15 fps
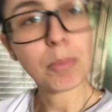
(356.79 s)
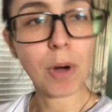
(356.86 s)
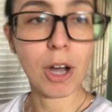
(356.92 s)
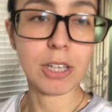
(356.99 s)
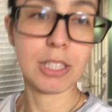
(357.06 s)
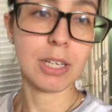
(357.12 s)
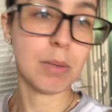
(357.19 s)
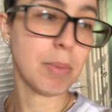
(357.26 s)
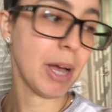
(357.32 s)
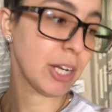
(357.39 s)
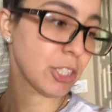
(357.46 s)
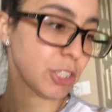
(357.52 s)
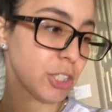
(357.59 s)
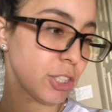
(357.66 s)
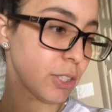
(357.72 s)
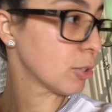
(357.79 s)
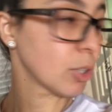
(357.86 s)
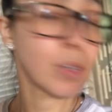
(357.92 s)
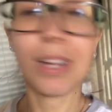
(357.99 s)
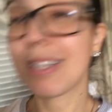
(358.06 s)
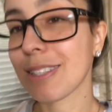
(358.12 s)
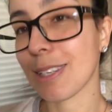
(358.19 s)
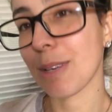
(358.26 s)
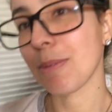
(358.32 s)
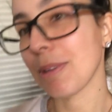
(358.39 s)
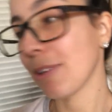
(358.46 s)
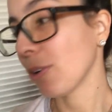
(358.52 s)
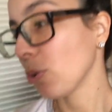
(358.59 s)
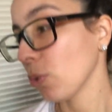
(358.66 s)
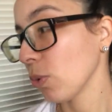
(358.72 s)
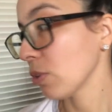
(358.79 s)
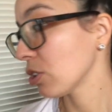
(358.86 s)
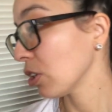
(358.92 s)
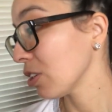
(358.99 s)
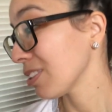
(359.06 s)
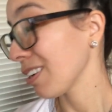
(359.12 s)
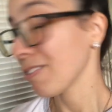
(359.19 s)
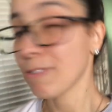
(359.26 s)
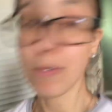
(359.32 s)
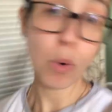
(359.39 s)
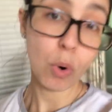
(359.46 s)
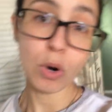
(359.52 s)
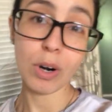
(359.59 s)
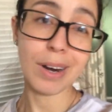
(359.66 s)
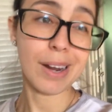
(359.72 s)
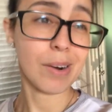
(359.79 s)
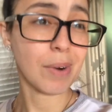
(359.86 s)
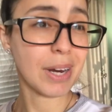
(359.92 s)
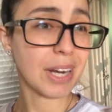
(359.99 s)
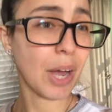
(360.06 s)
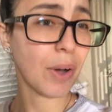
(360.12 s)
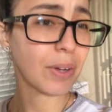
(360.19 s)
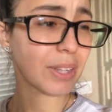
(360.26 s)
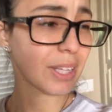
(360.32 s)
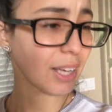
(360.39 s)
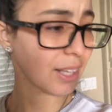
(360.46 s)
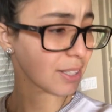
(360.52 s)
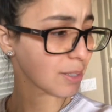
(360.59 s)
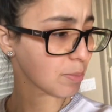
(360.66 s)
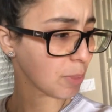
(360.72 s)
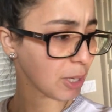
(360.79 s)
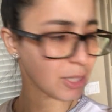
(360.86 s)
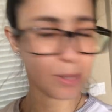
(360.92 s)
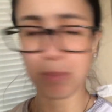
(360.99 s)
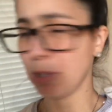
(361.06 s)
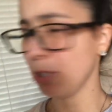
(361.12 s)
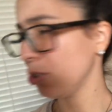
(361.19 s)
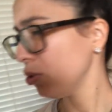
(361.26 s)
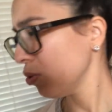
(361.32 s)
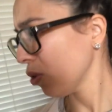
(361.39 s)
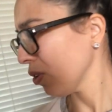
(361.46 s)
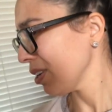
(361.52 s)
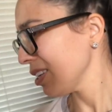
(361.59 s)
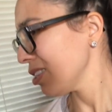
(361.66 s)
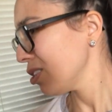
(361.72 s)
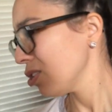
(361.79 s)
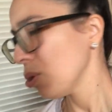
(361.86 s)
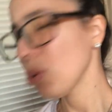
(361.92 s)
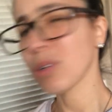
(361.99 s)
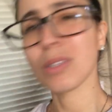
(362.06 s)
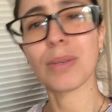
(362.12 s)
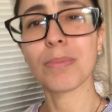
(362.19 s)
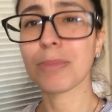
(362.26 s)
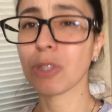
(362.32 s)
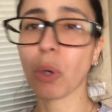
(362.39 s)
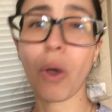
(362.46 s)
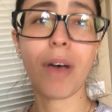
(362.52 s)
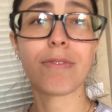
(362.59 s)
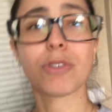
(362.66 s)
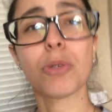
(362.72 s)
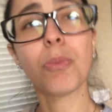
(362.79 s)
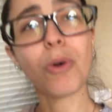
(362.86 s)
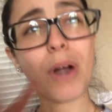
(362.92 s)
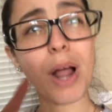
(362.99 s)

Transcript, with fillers: boxing match. So that's gonna be cool. It starts at 4 and right now I think it's about to be 2 or it is 2 or something, so I have 2 more